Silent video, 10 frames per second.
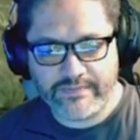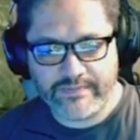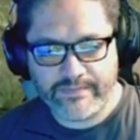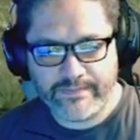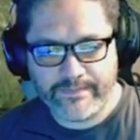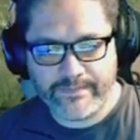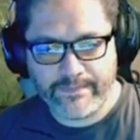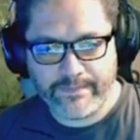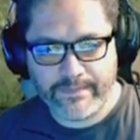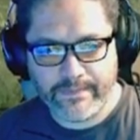
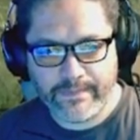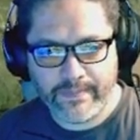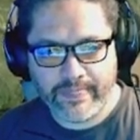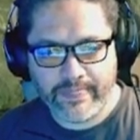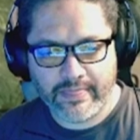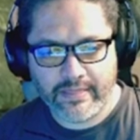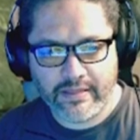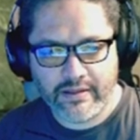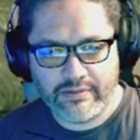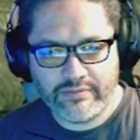
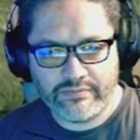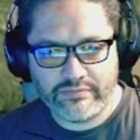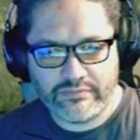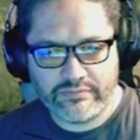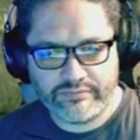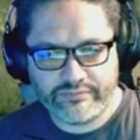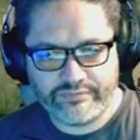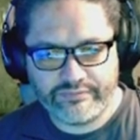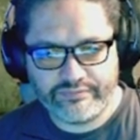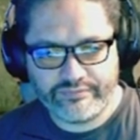
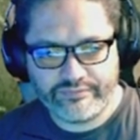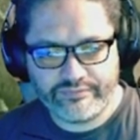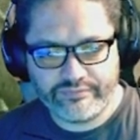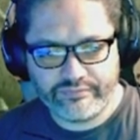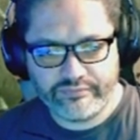No one is speaking in this clip.